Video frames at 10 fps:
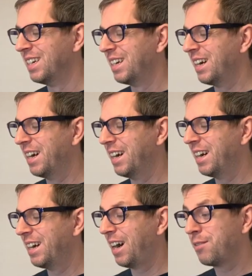
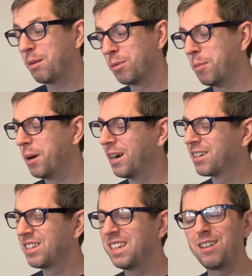I've kept them apart
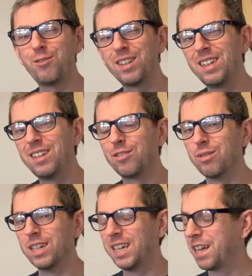because they're different things,
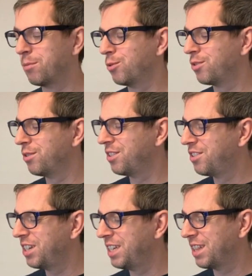really. Animals doing
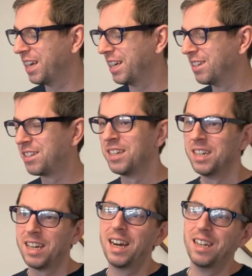silly things
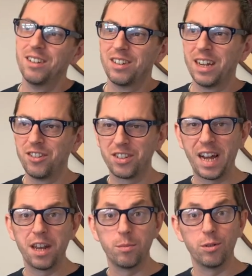and just
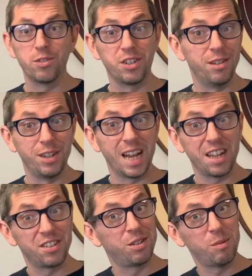animals living
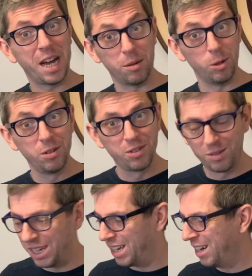as animals,
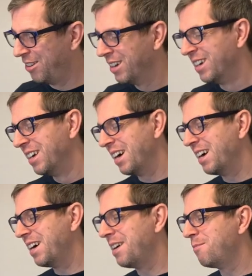you know.
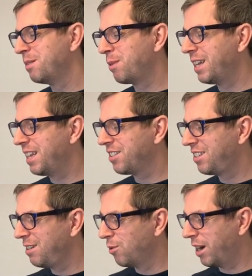But let's
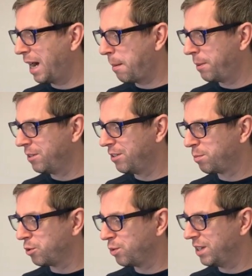see what happens
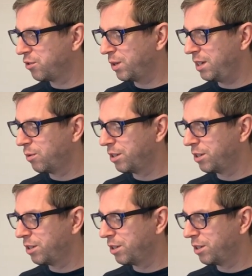between 21 and